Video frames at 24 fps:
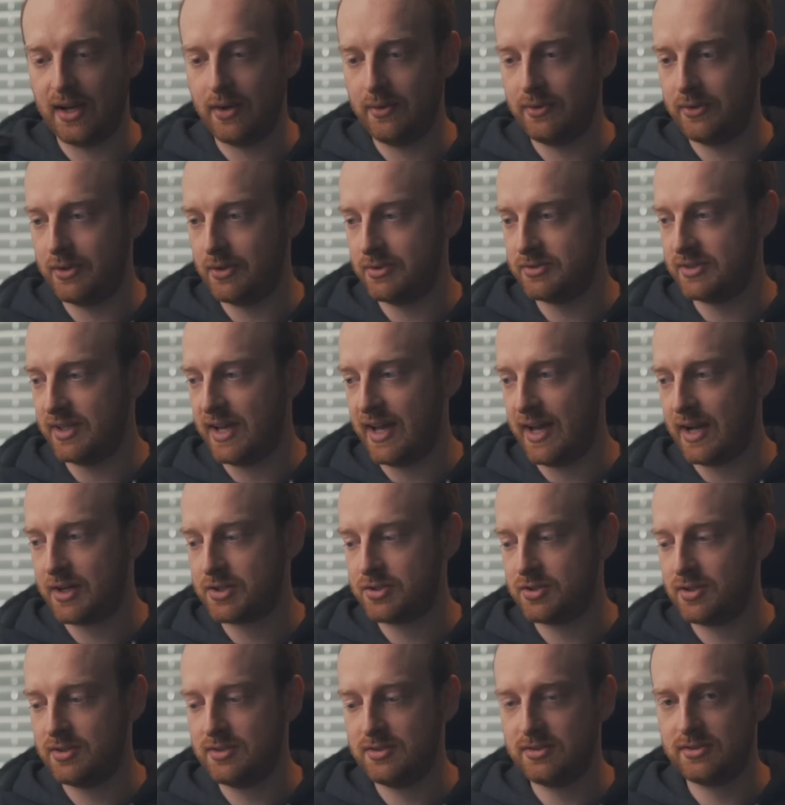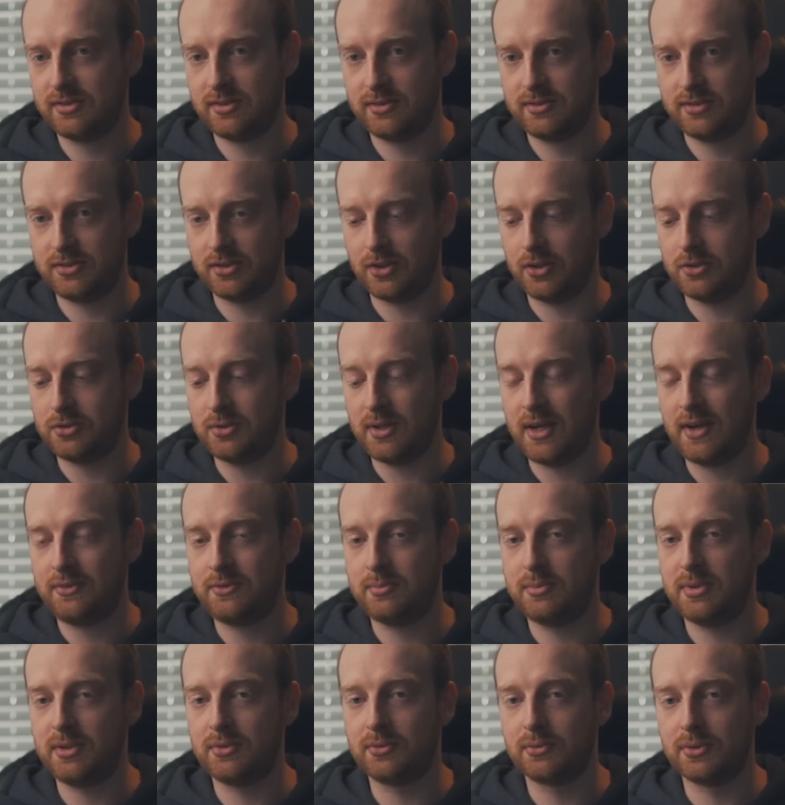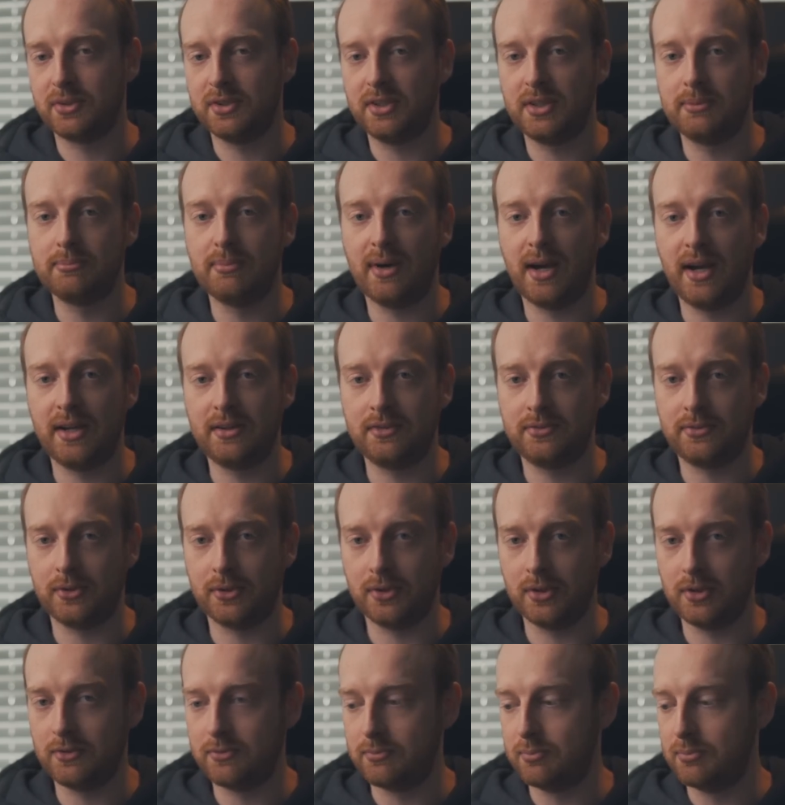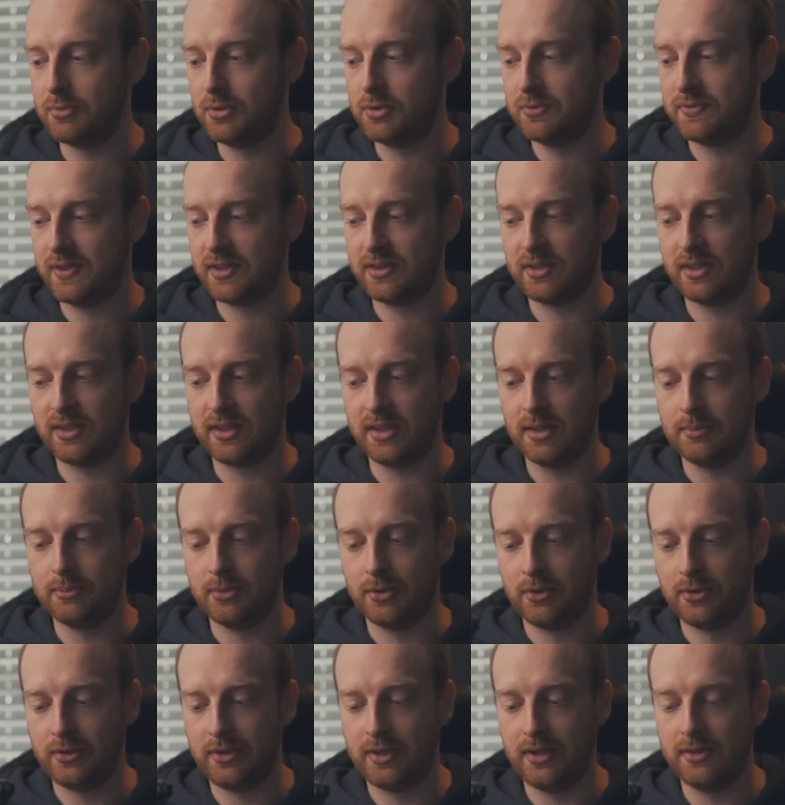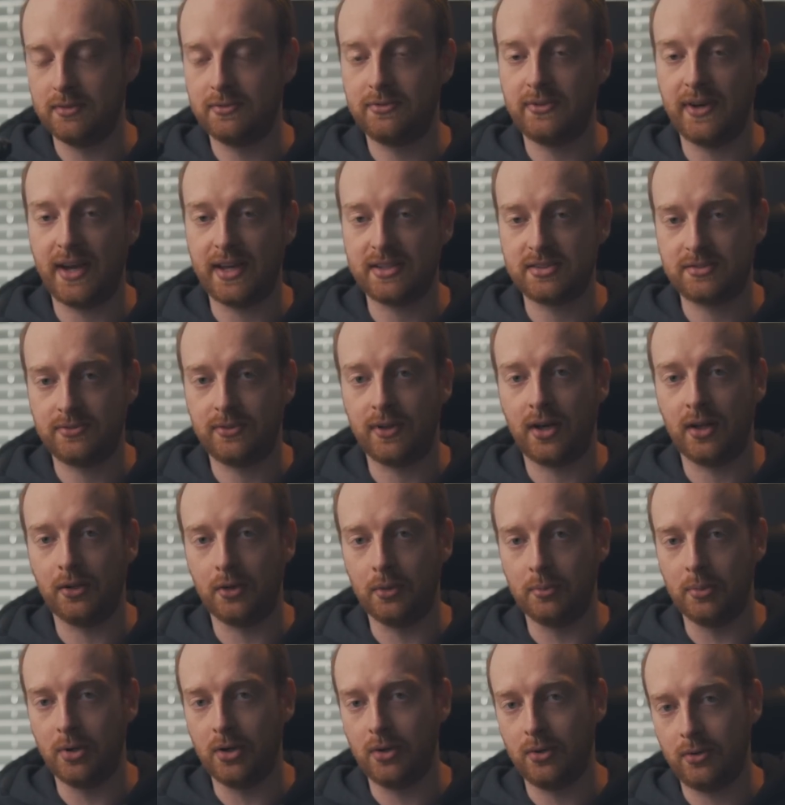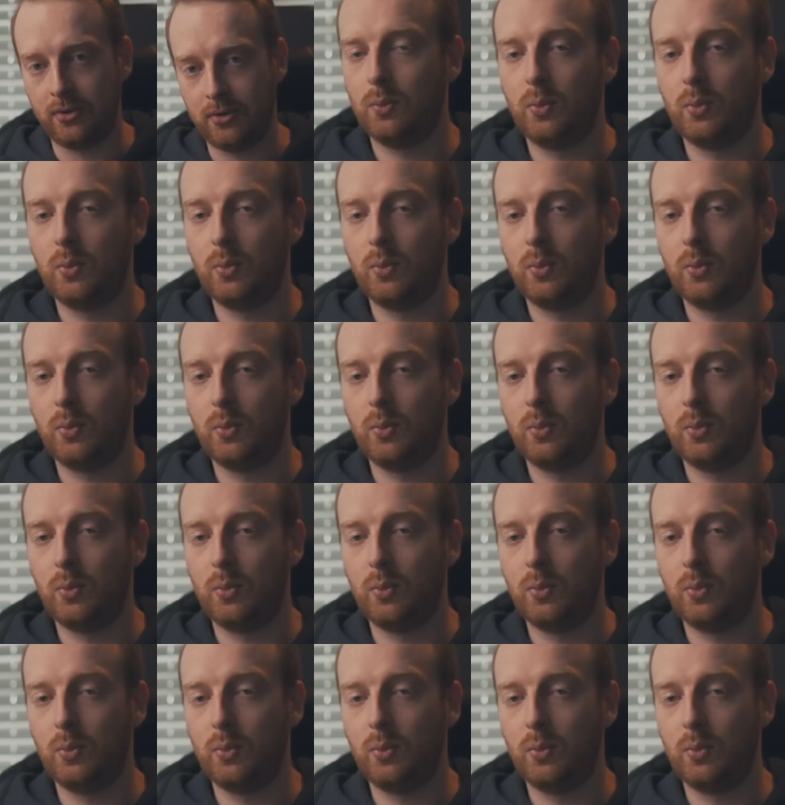out those actions, so you have to be really mindful of moving the gimbal in fast follow mode.